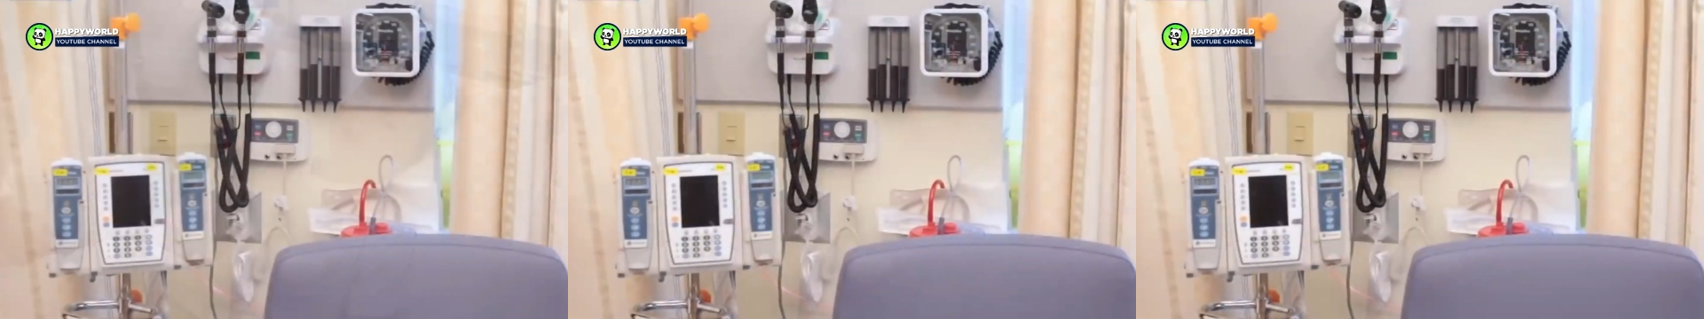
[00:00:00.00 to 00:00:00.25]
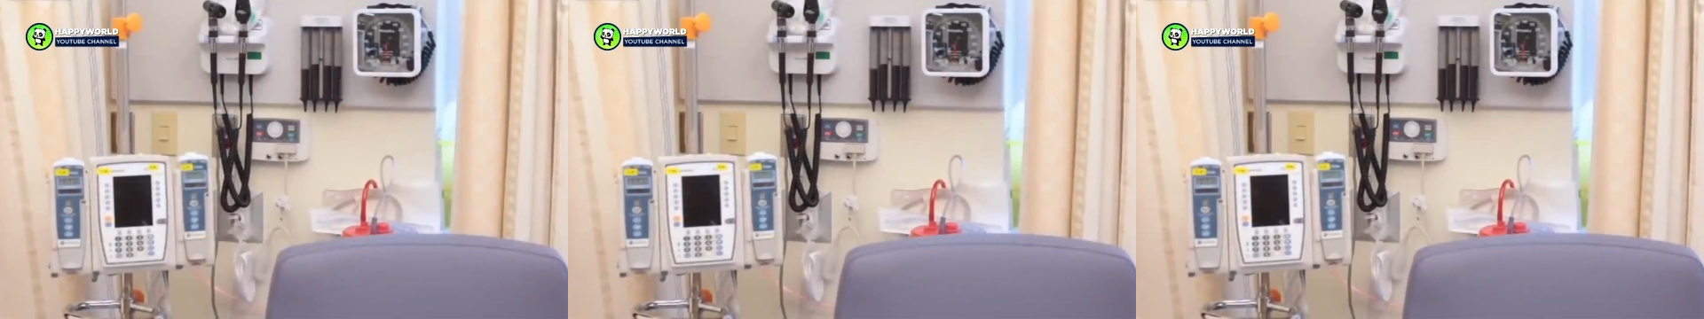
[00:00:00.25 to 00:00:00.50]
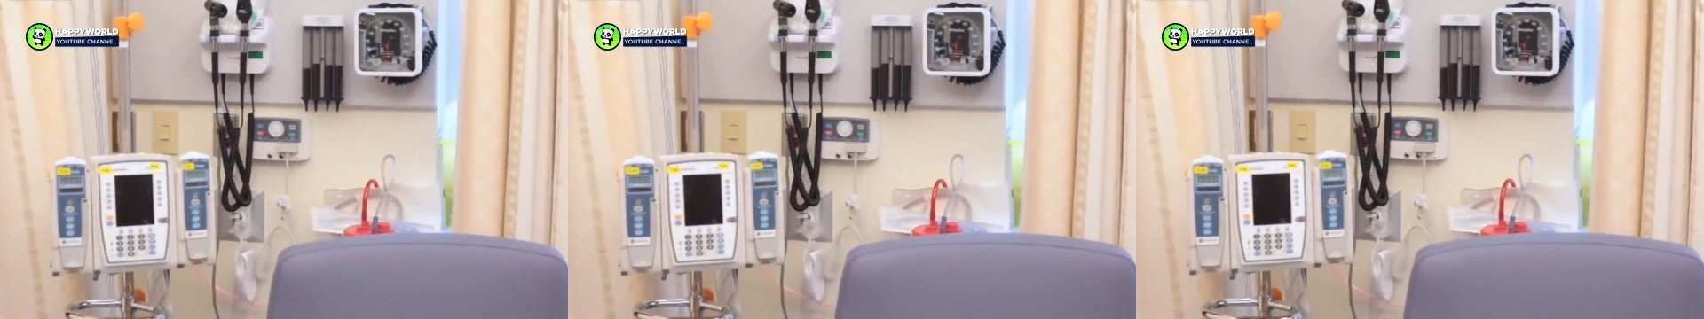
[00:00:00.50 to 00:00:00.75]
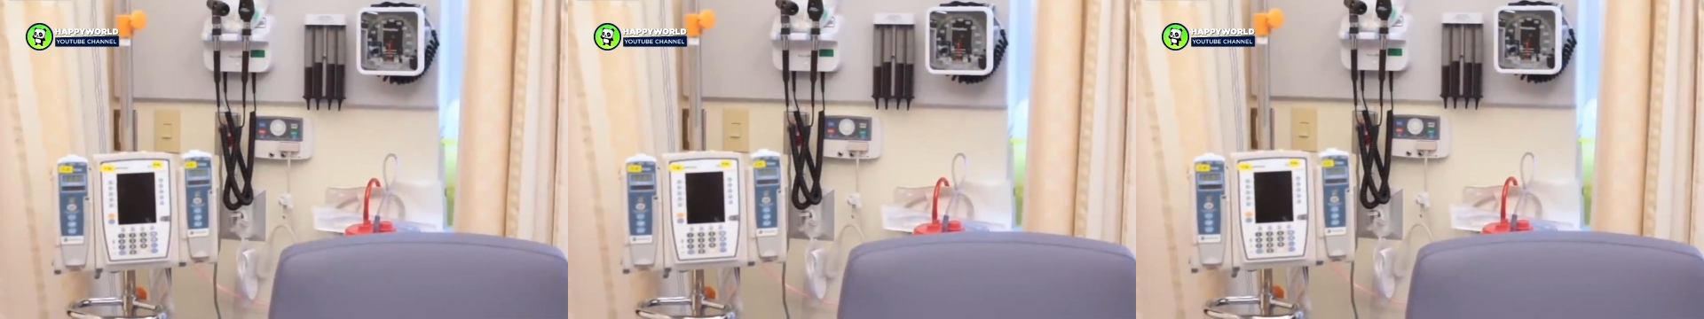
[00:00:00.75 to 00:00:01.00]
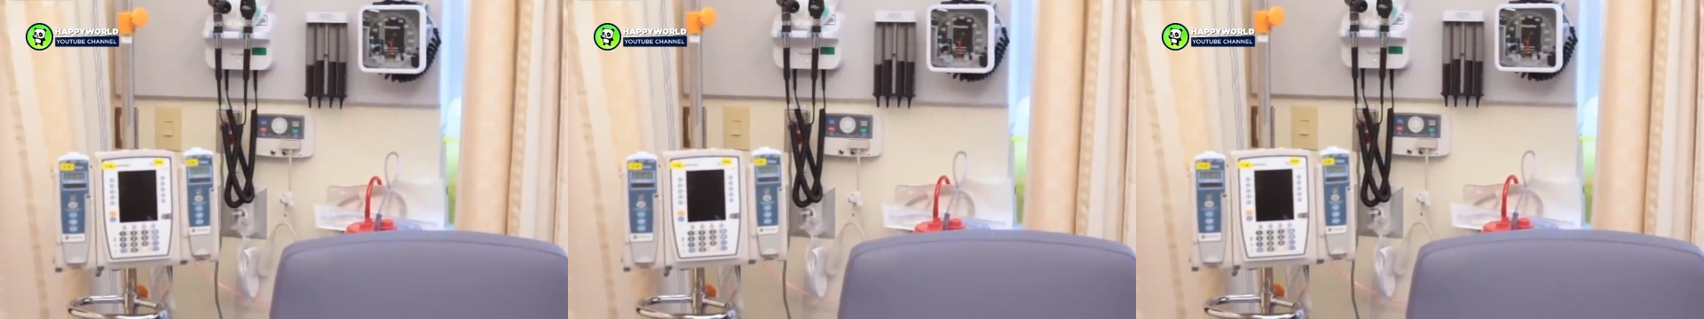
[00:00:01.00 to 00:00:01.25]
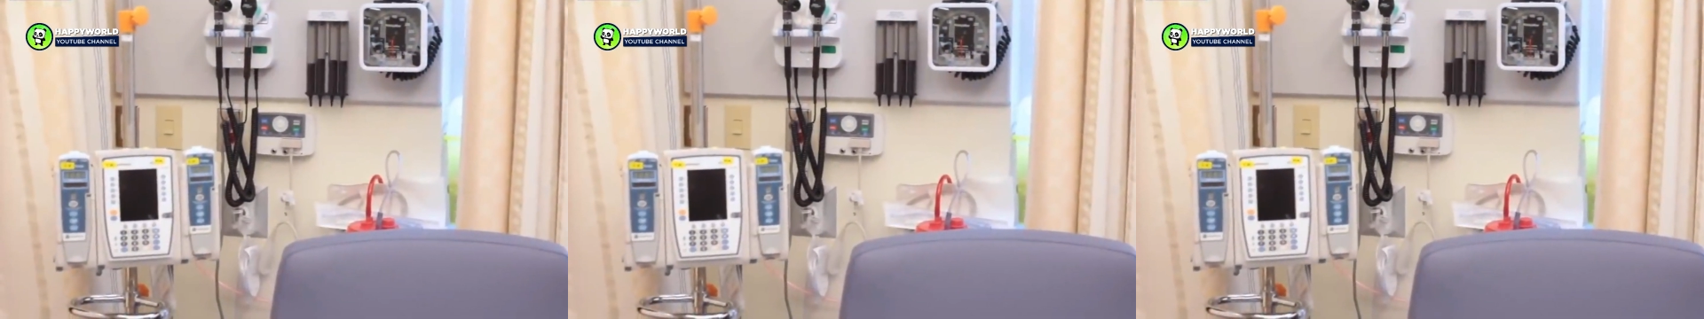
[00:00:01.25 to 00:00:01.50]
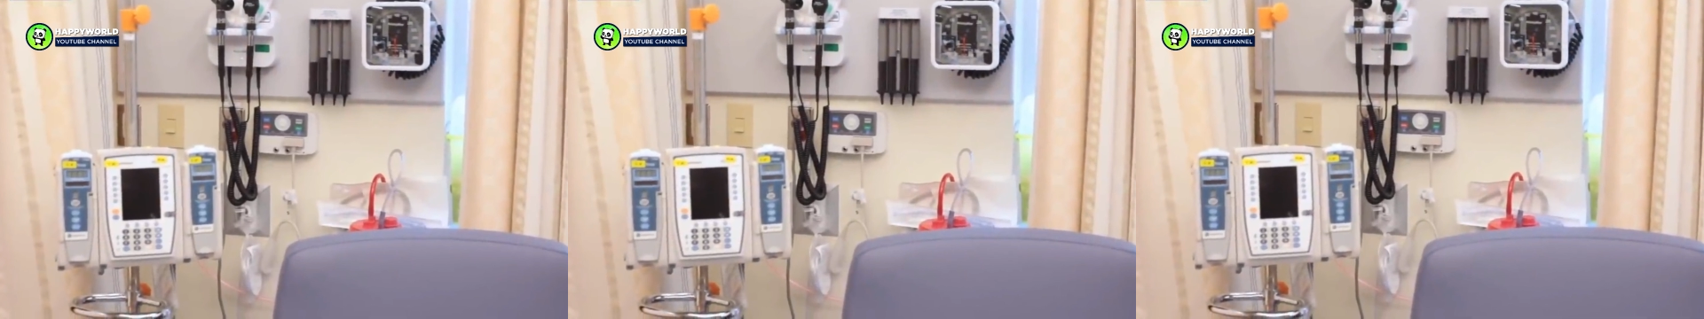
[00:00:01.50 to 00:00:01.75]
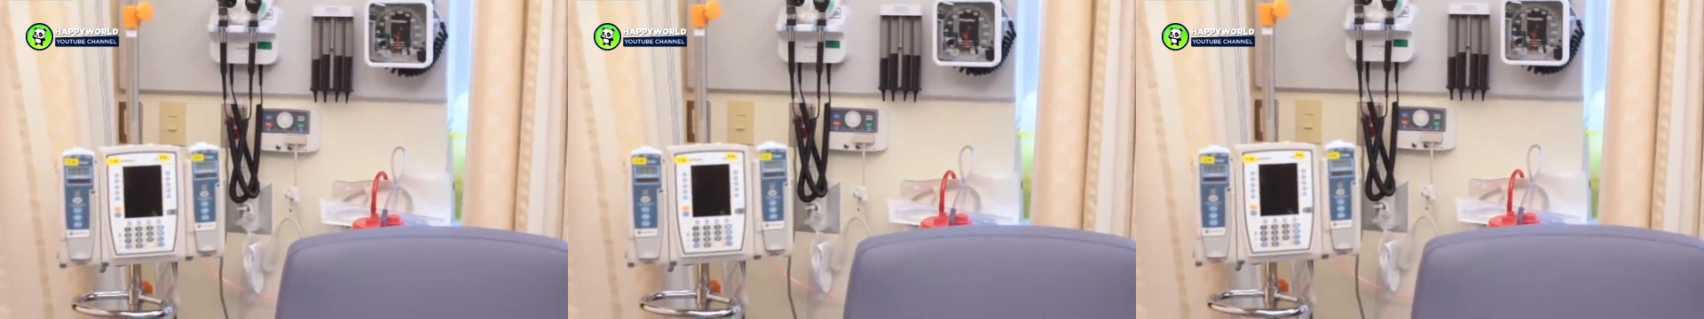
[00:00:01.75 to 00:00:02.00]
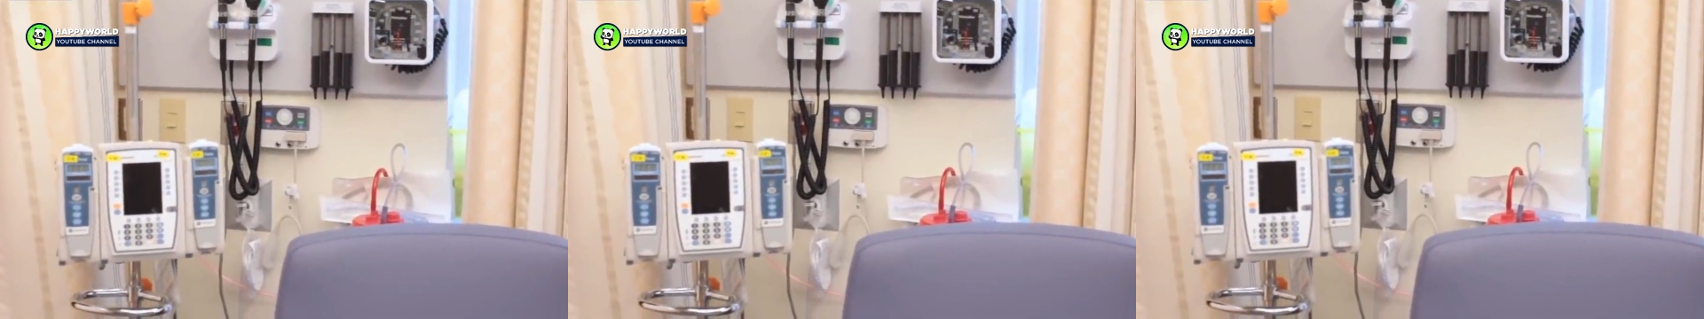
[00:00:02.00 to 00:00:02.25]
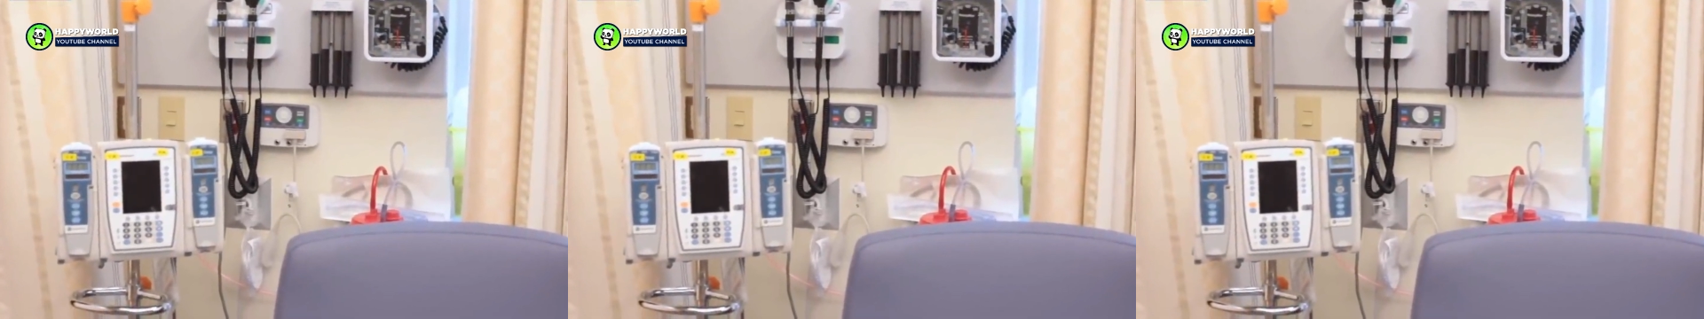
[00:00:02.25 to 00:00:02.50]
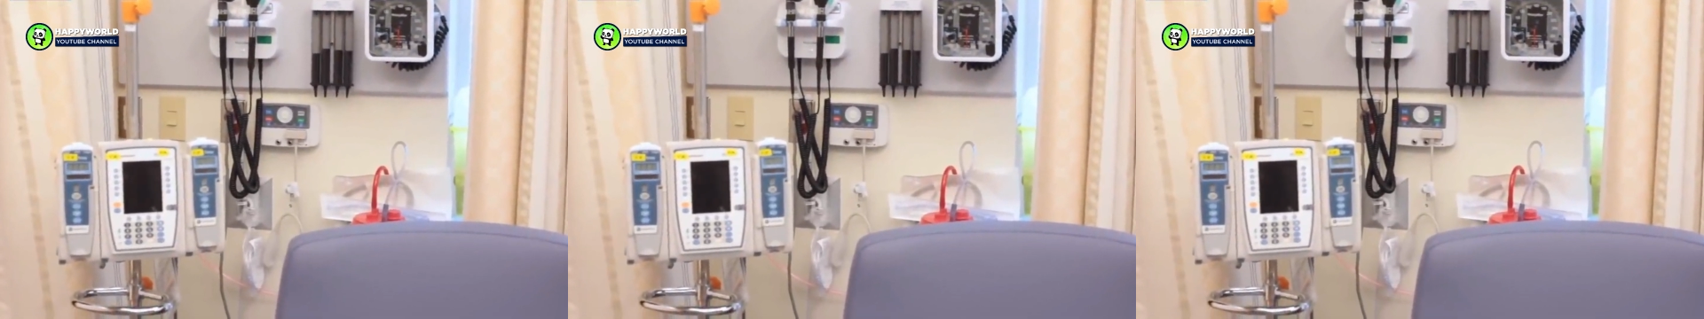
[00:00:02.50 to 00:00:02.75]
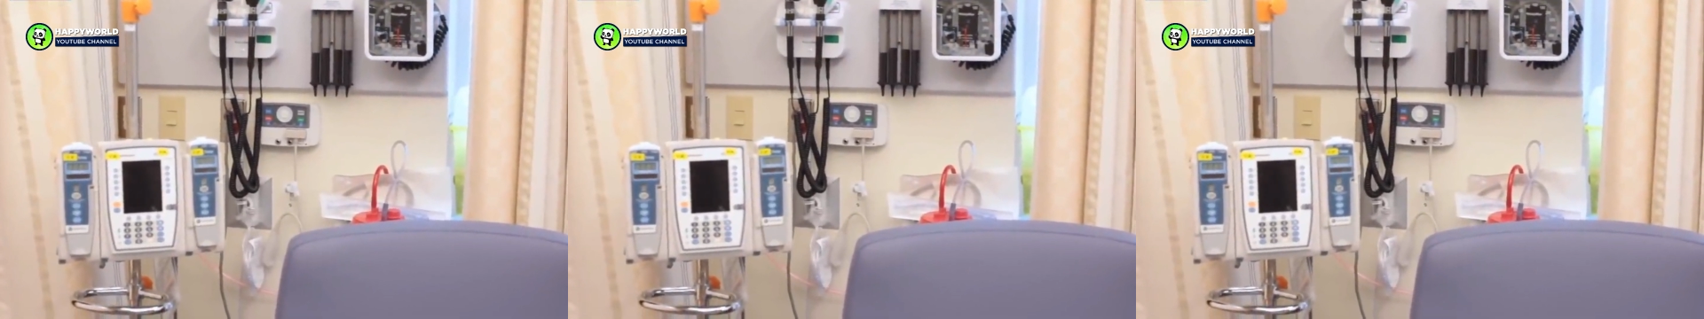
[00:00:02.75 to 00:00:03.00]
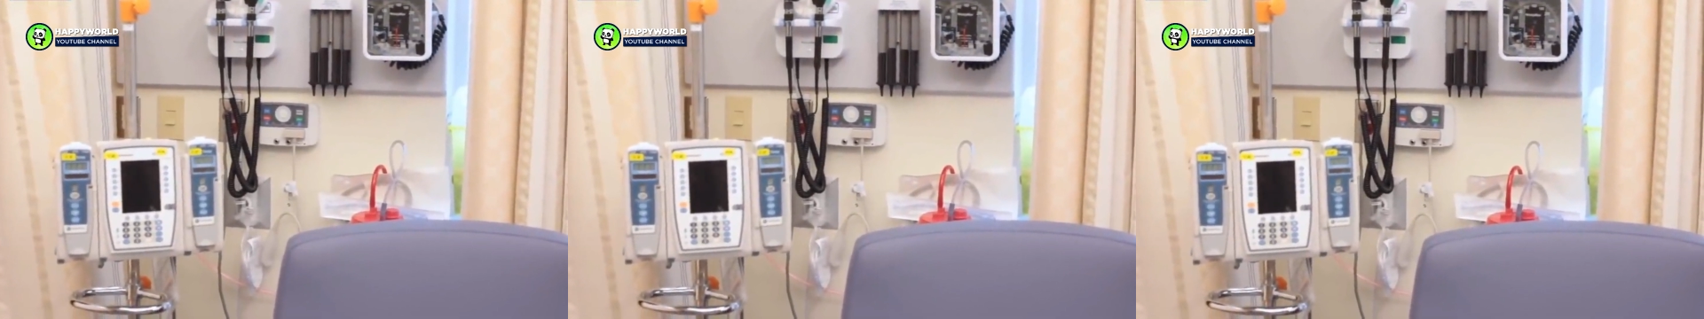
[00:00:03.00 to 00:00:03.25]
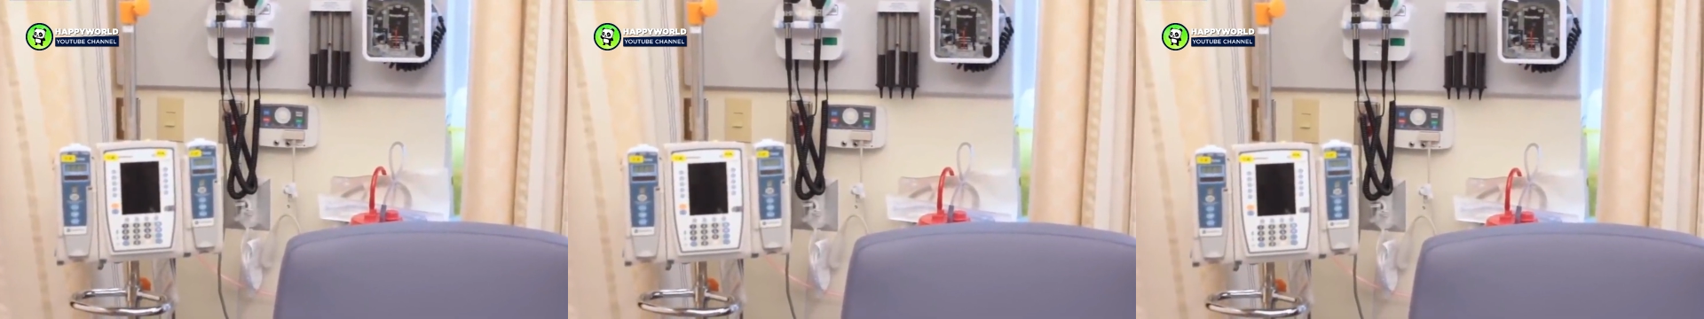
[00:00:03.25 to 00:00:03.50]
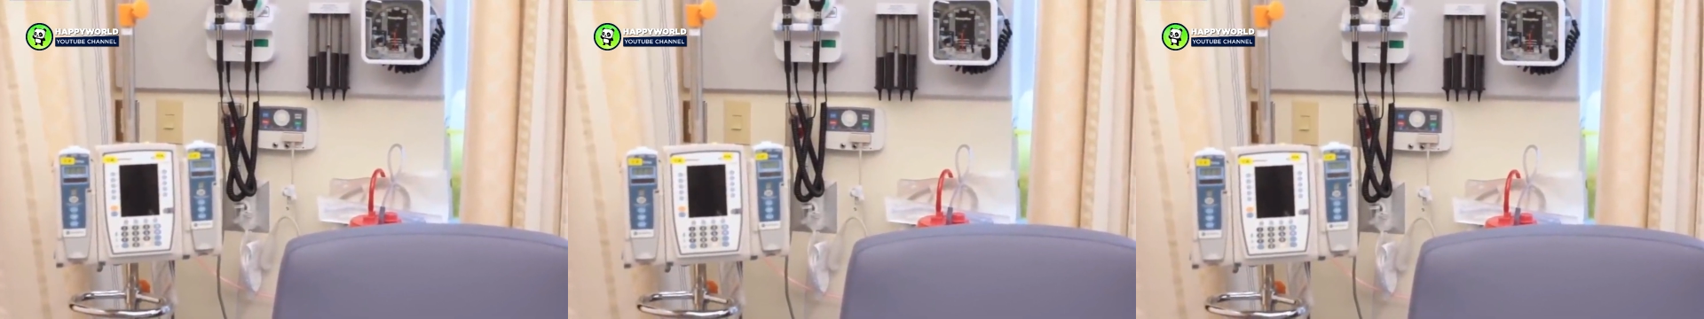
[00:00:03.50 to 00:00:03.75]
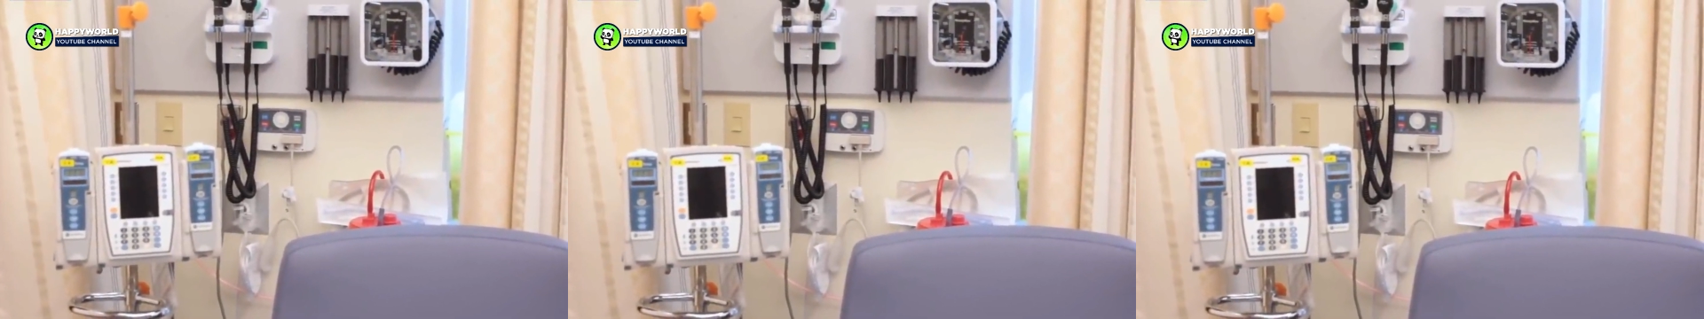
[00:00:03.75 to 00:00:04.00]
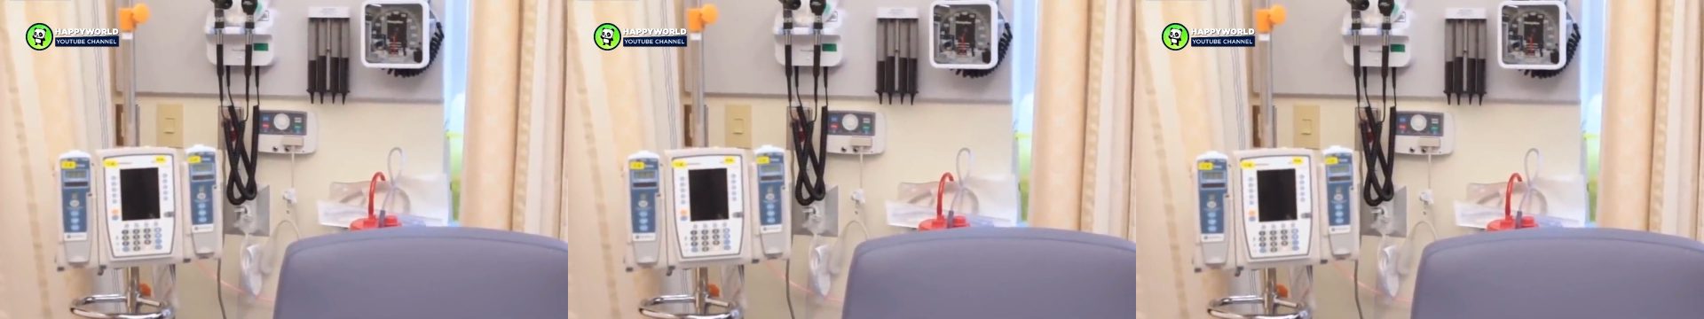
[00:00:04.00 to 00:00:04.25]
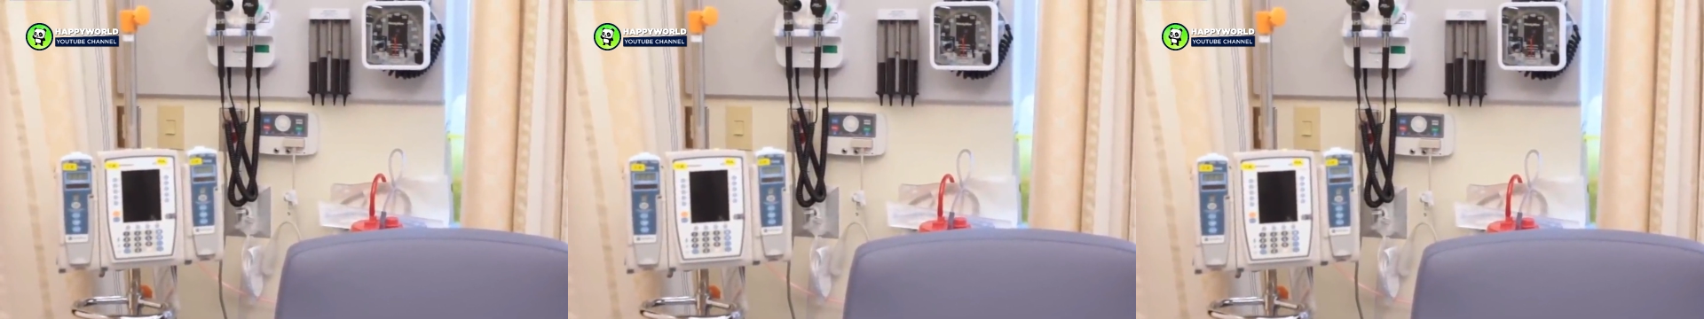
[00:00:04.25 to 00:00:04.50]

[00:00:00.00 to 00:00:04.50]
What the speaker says: Nobody's mouth can be seen.